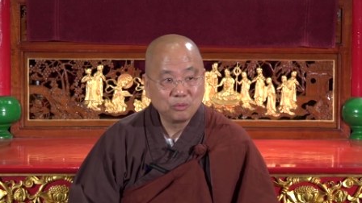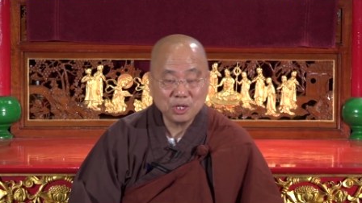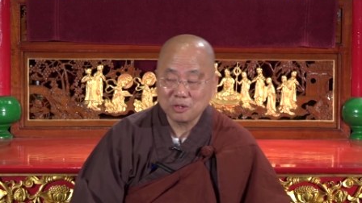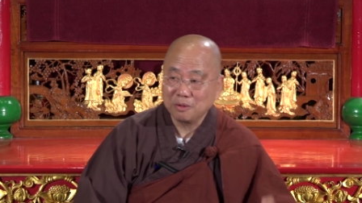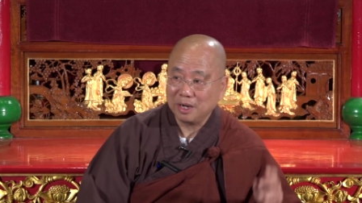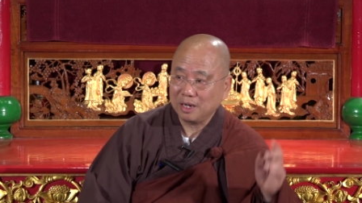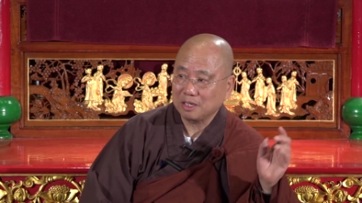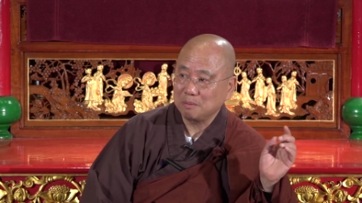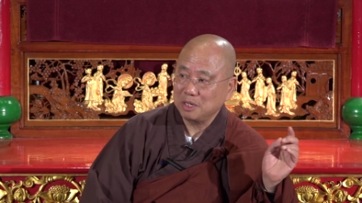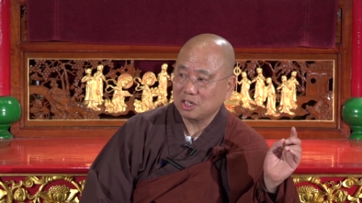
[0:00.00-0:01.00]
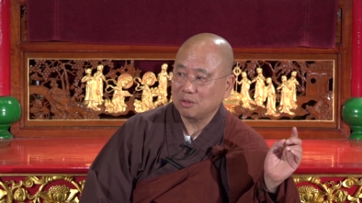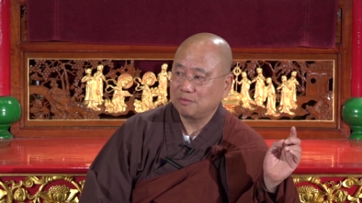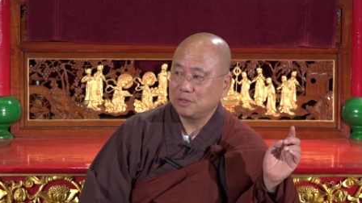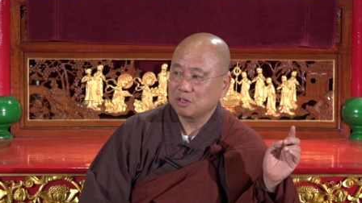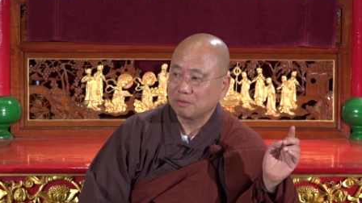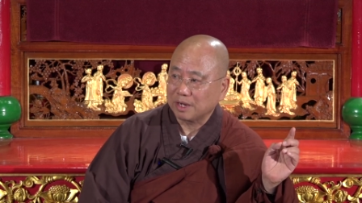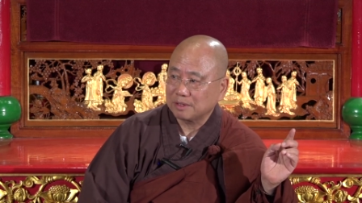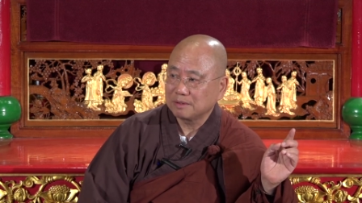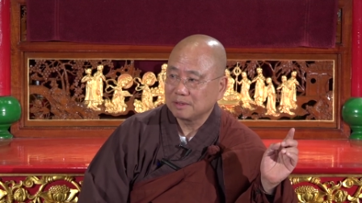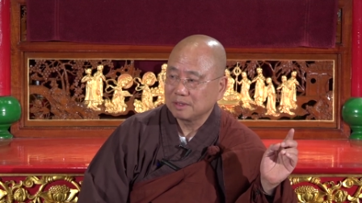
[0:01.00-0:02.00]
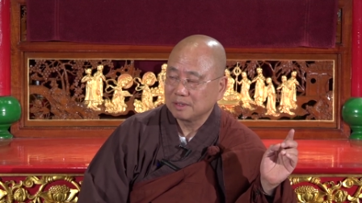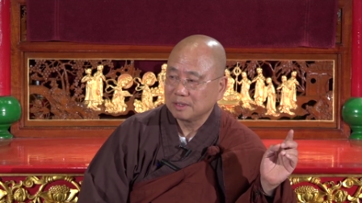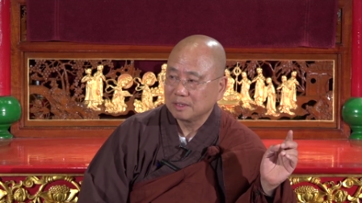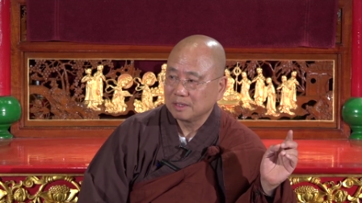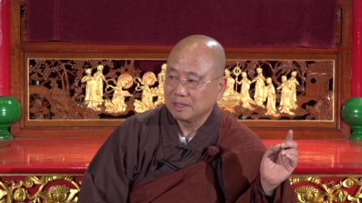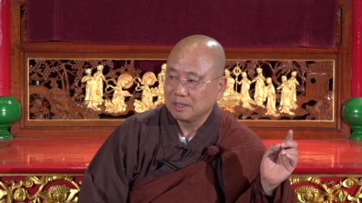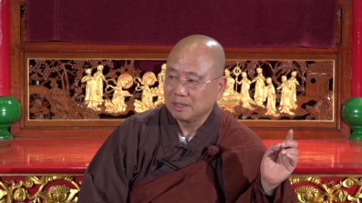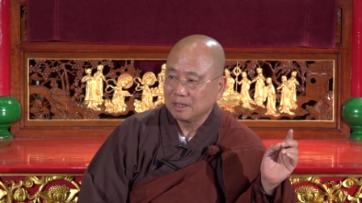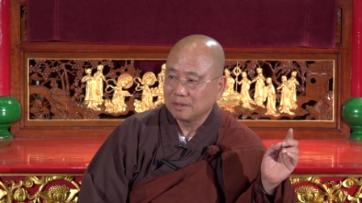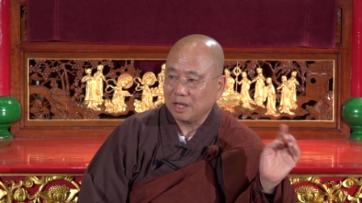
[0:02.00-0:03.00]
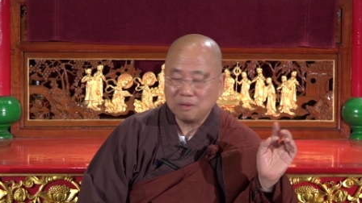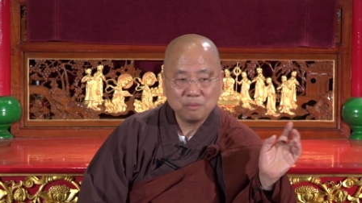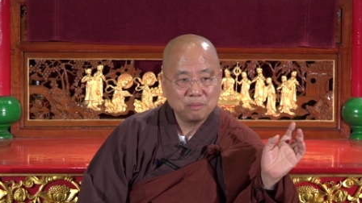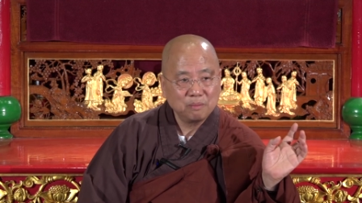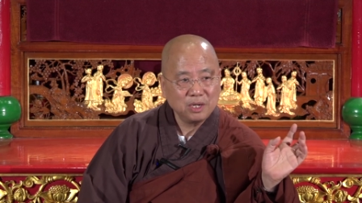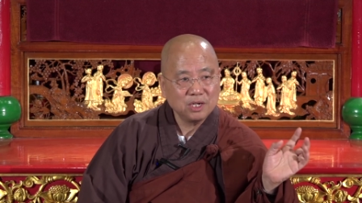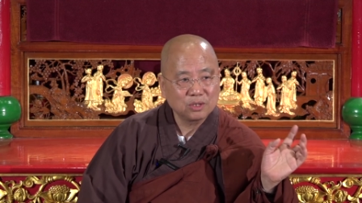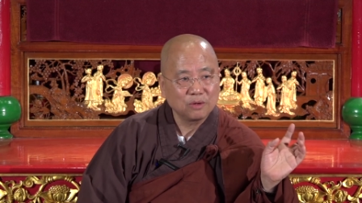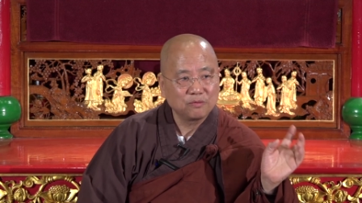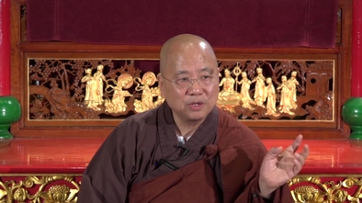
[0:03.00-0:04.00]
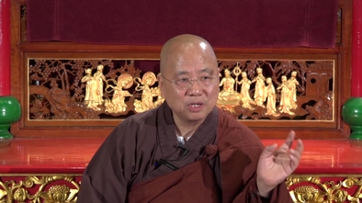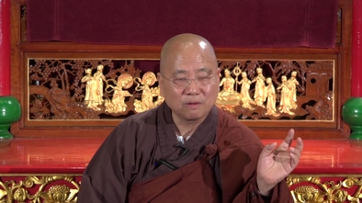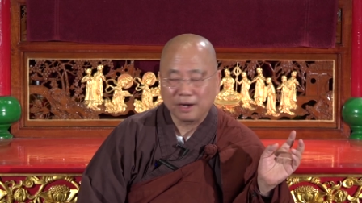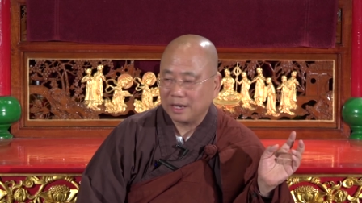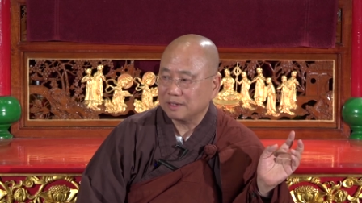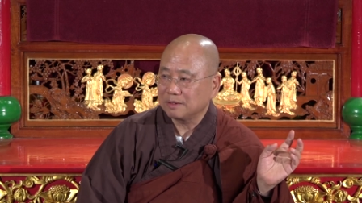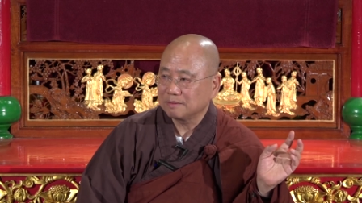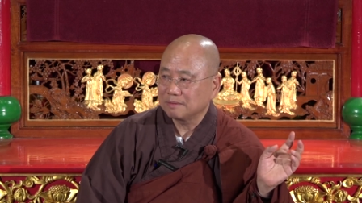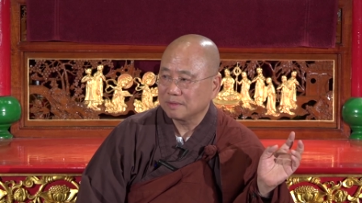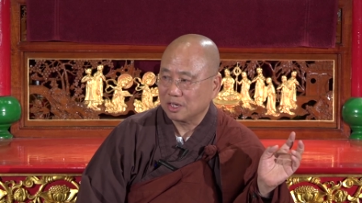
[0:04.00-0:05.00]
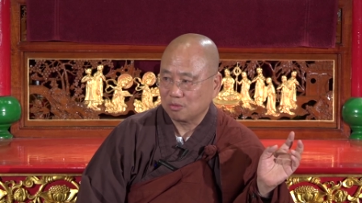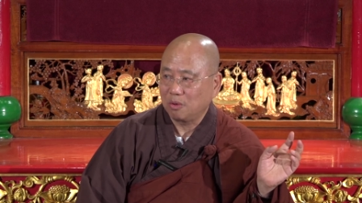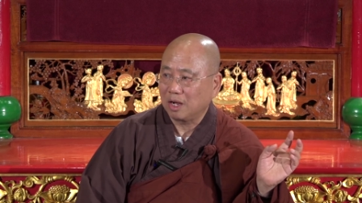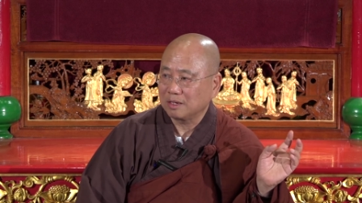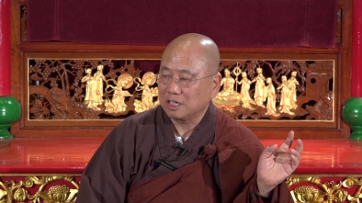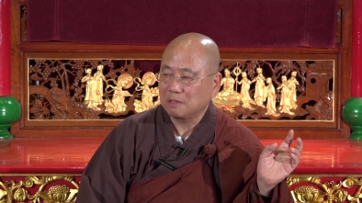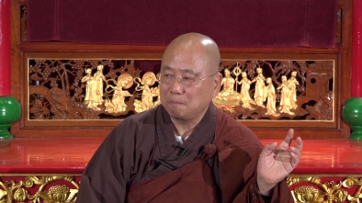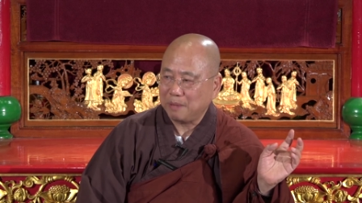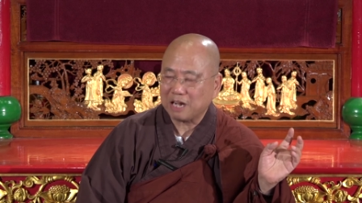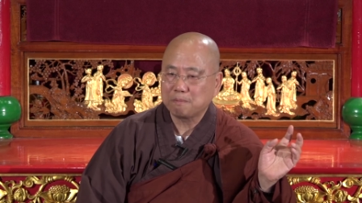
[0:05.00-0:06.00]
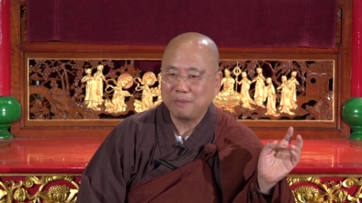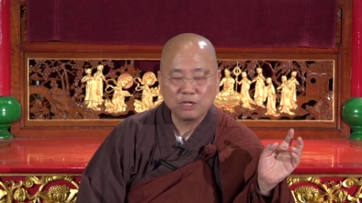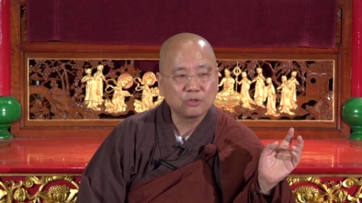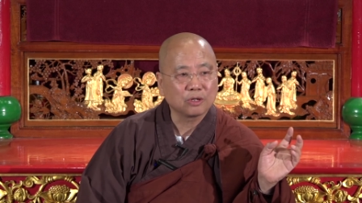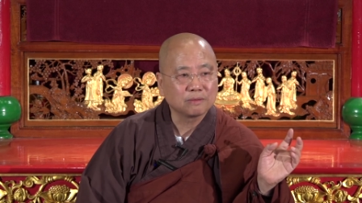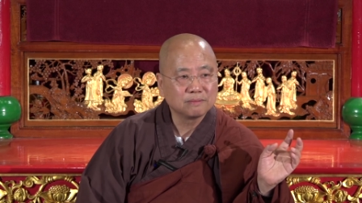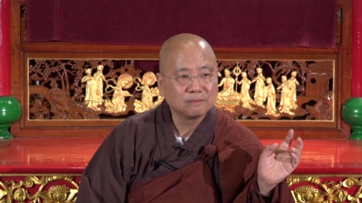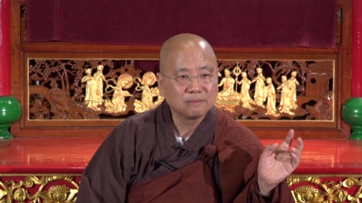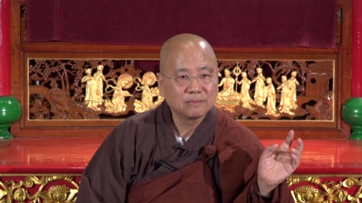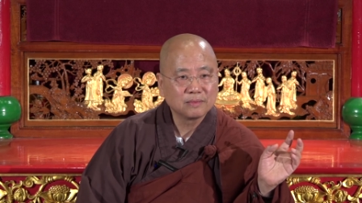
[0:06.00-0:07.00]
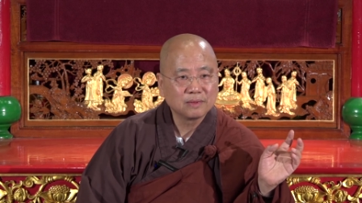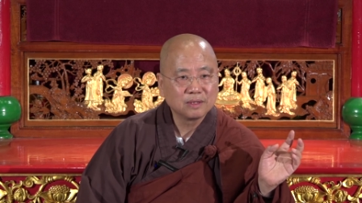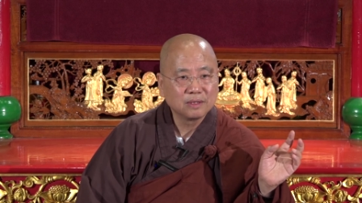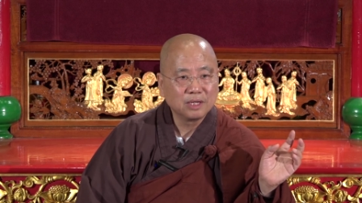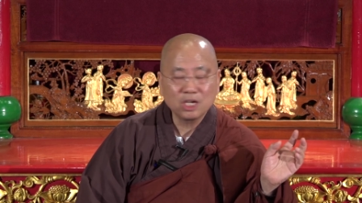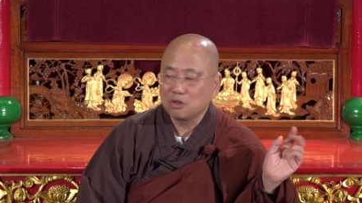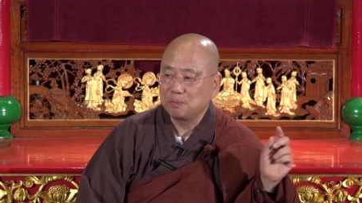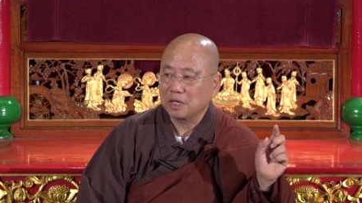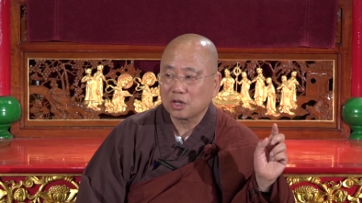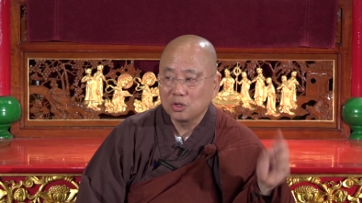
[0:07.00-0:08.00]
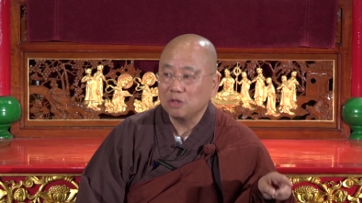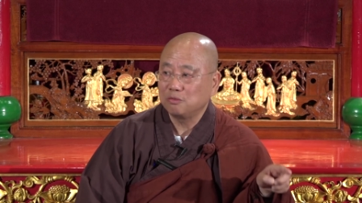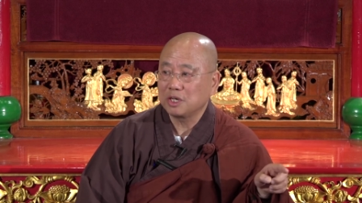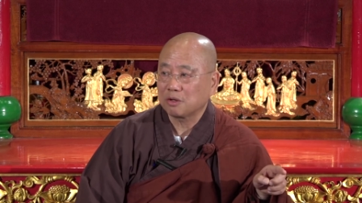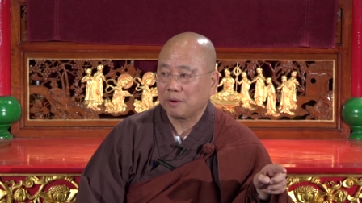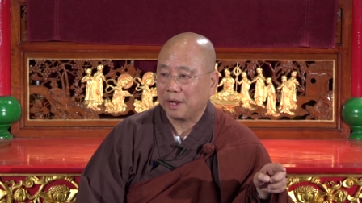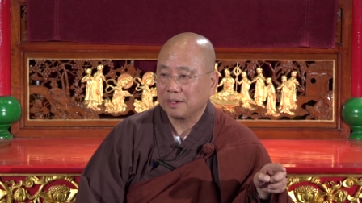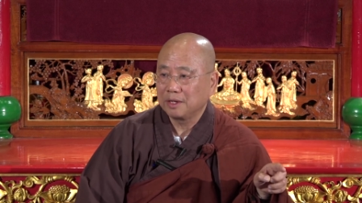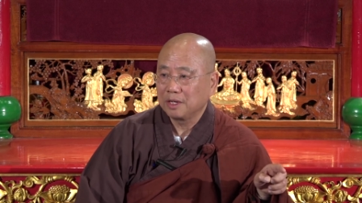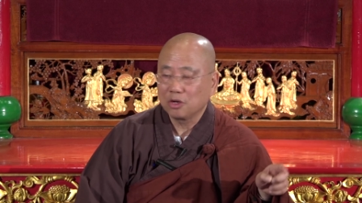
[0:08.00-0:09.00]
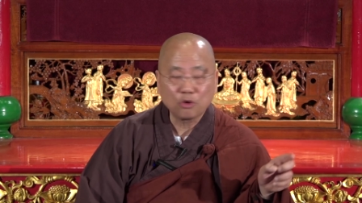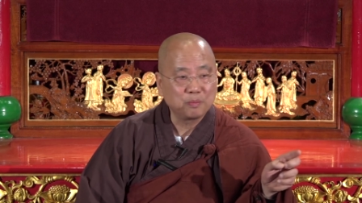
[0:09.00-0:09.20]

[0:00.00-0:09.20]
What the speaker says: Regret has a minister of regret. That minister of regret is what? It's a backbencher. He could be a good regret. He